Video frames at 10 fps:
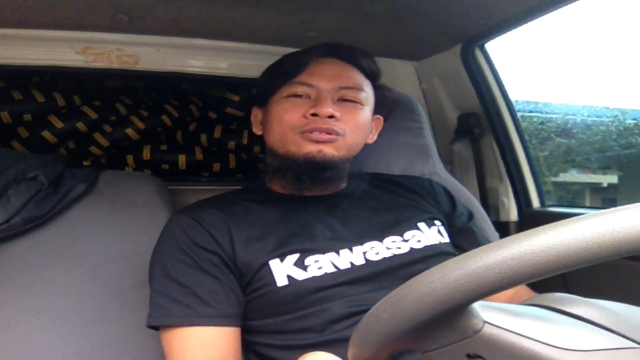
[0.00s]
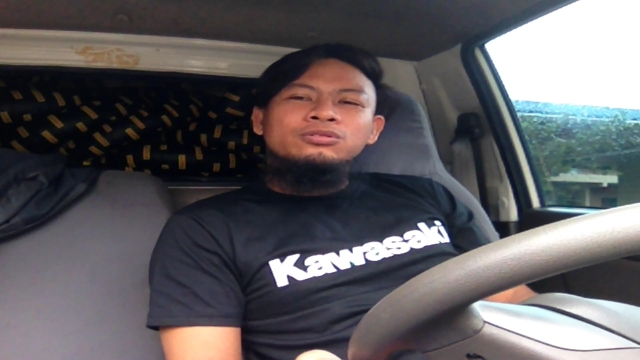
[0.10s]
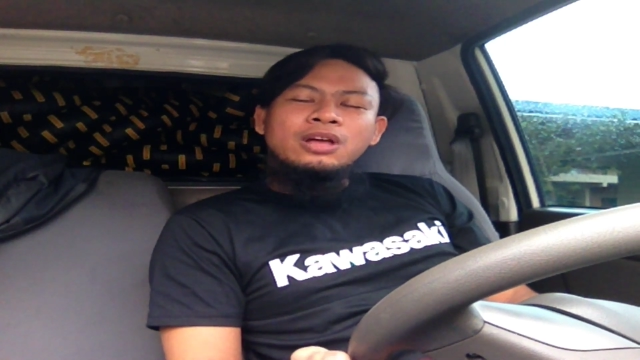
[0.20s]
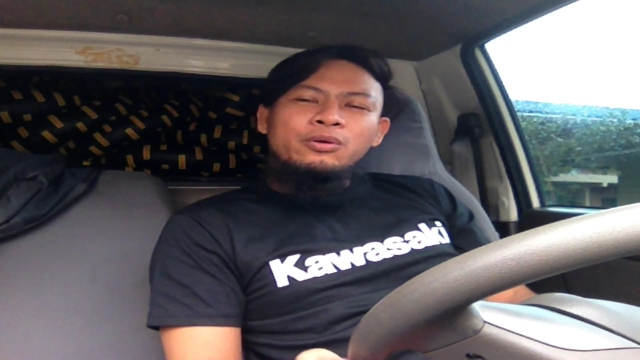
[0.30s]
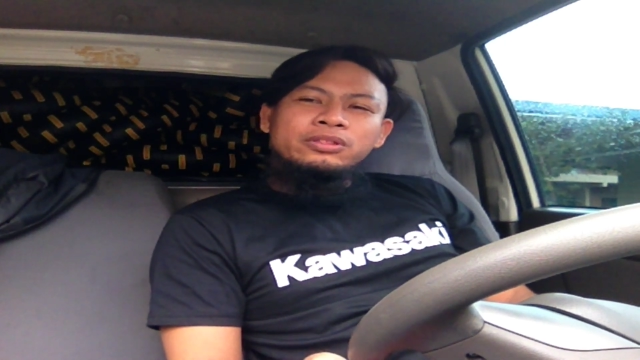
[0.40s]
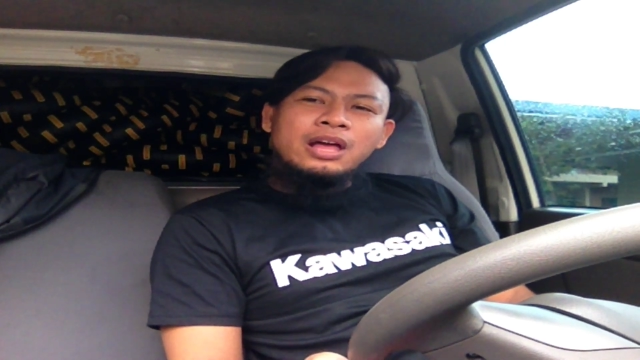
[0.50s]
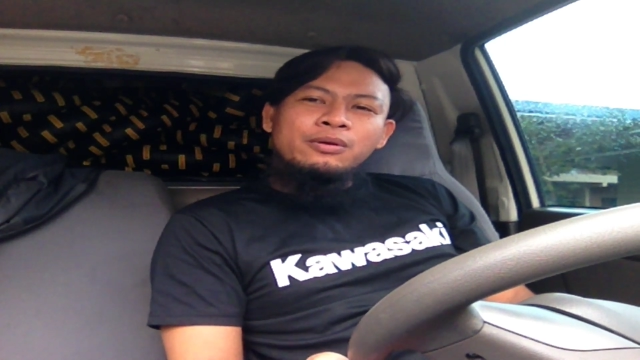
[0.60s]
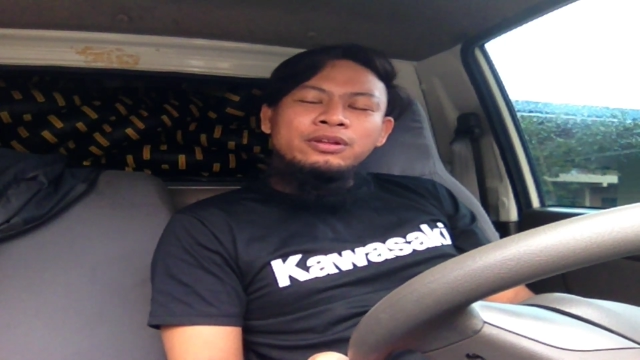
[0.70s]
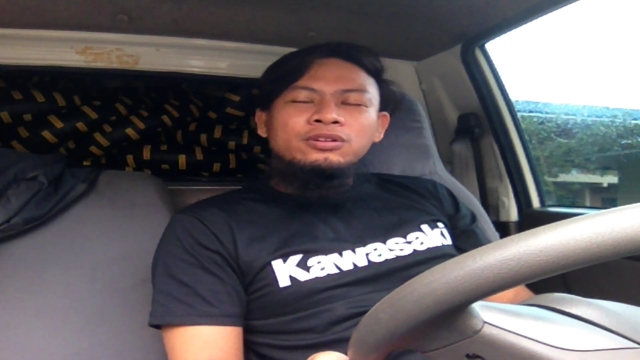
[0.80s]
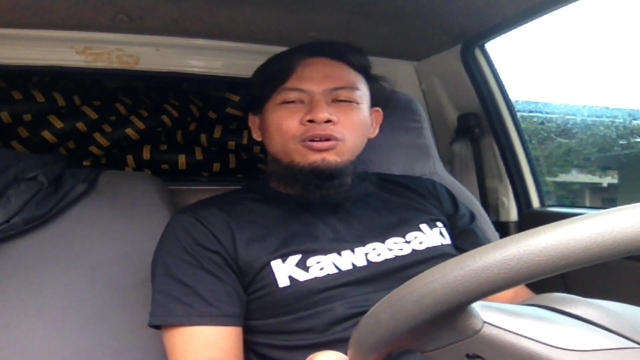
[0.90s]
to
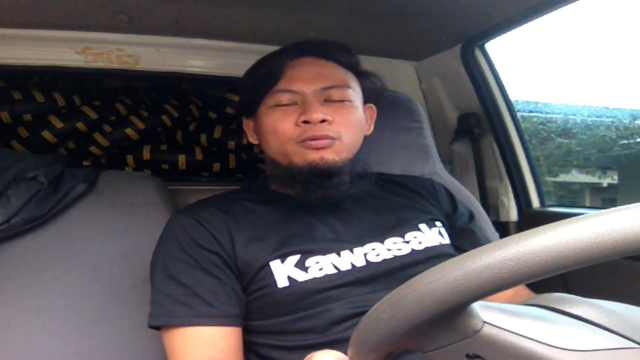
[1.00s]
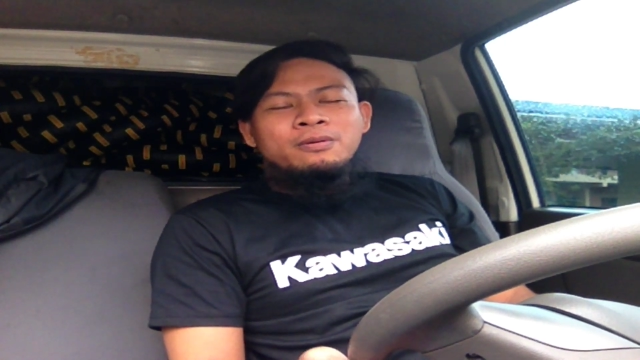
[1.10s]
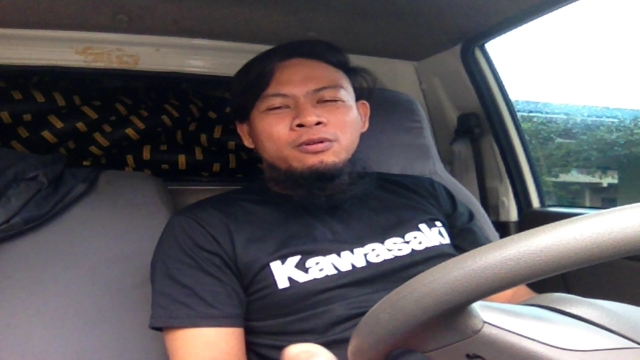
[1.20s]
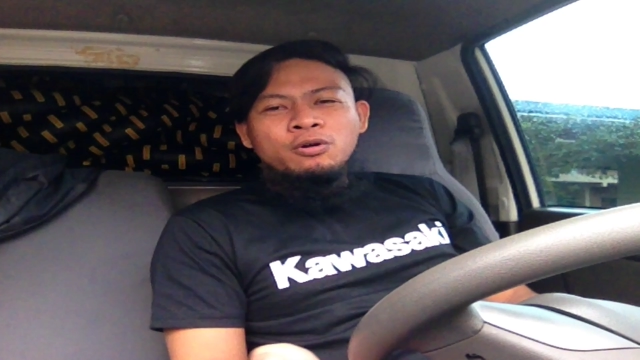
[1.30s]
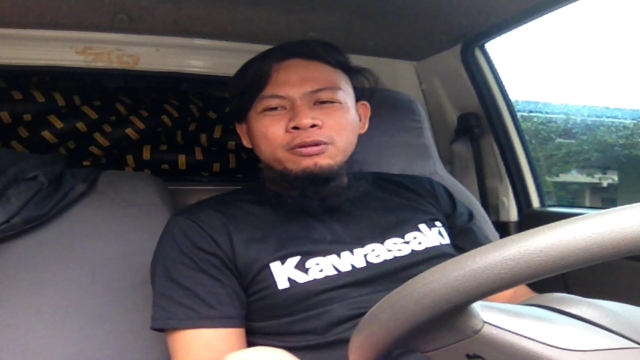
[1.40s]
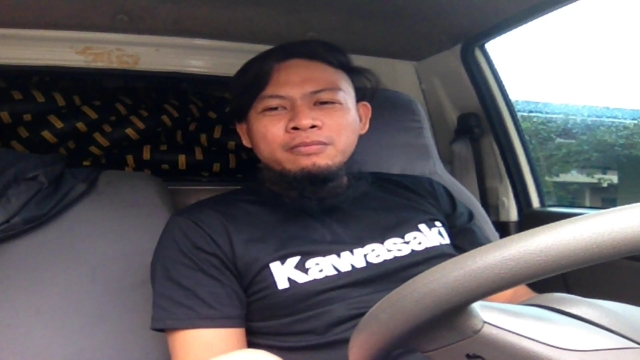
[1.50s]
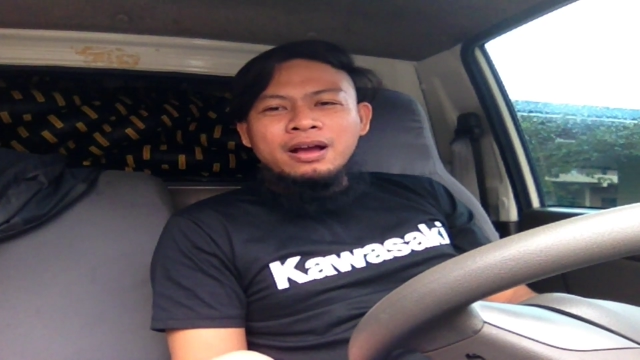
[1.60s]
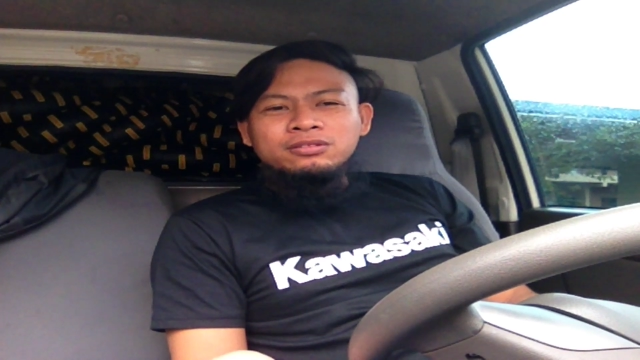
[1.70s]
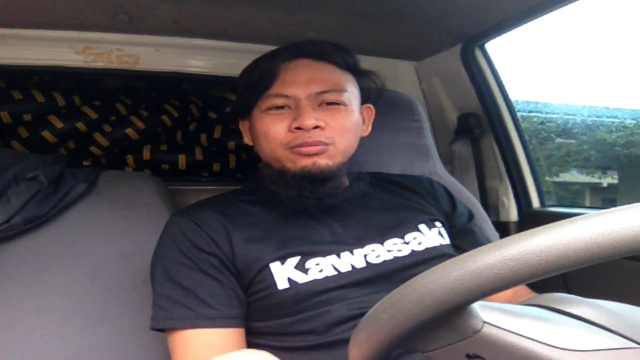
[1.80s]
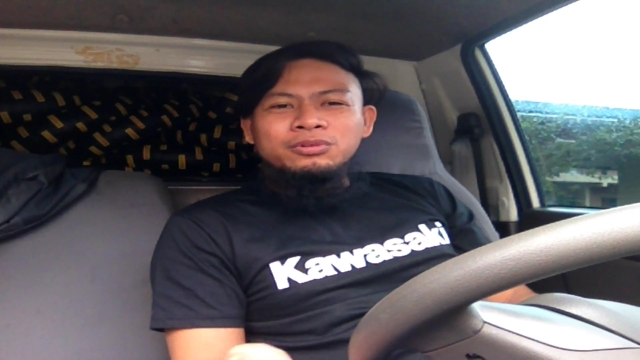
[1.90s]
Tawi-Tawi and go, going
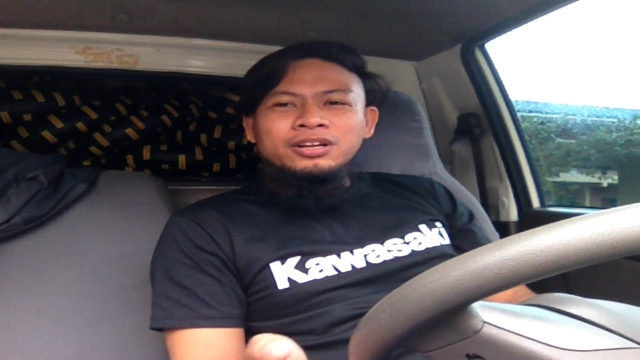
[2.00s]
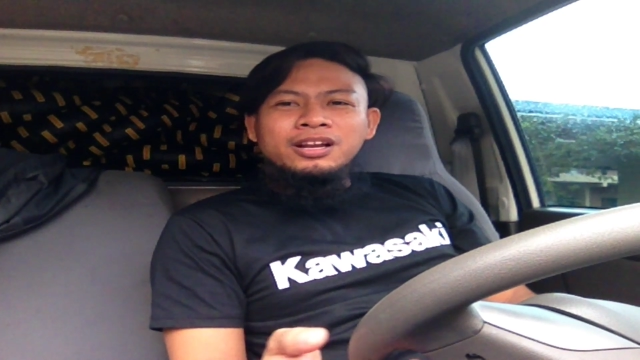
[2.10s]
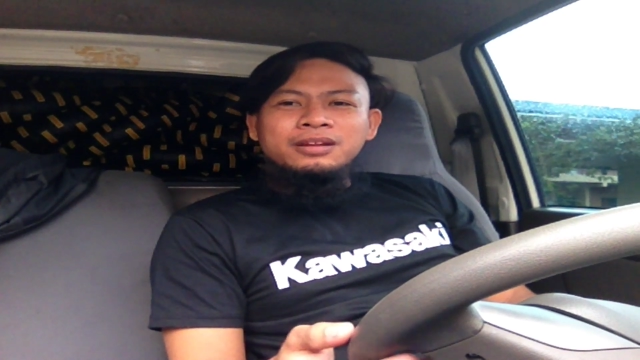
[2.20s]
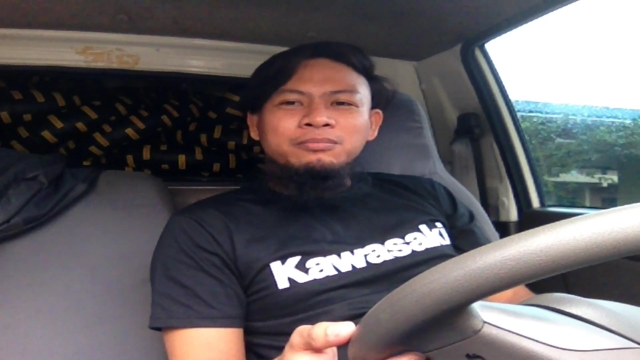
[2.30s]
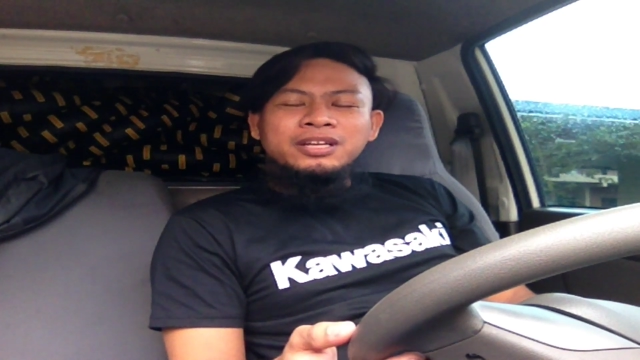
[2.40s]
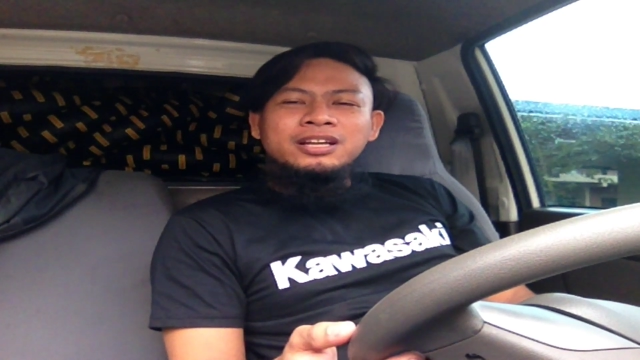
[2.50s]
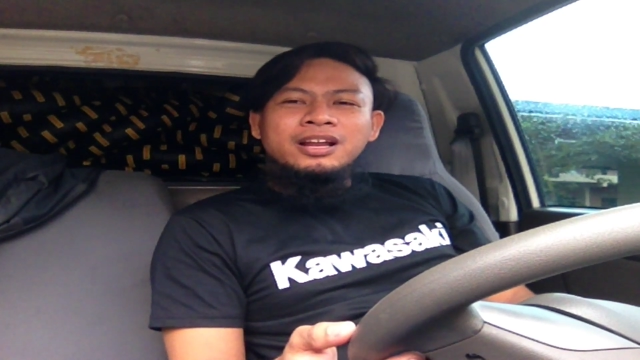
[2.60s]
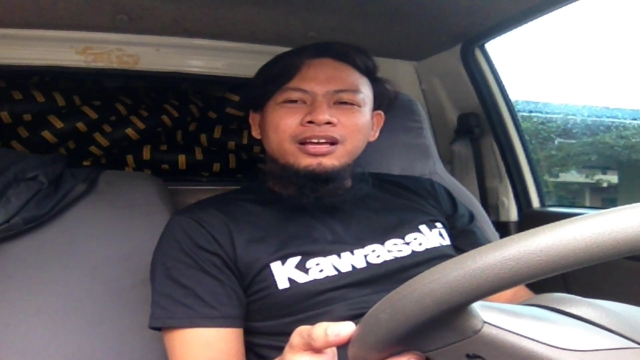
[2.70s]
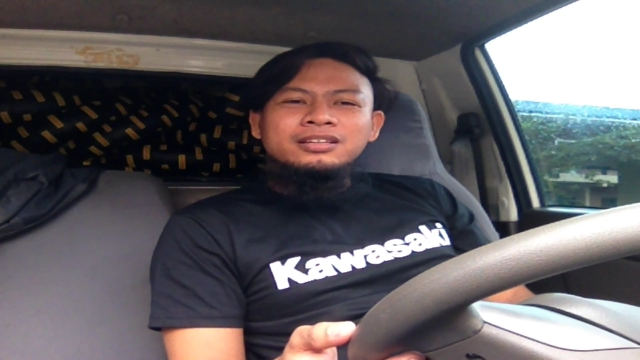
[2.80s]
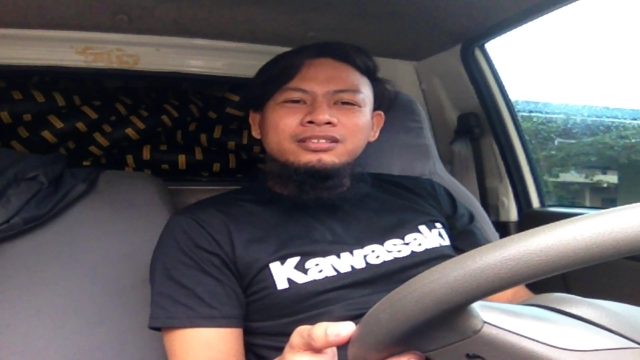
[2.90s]
back to Manila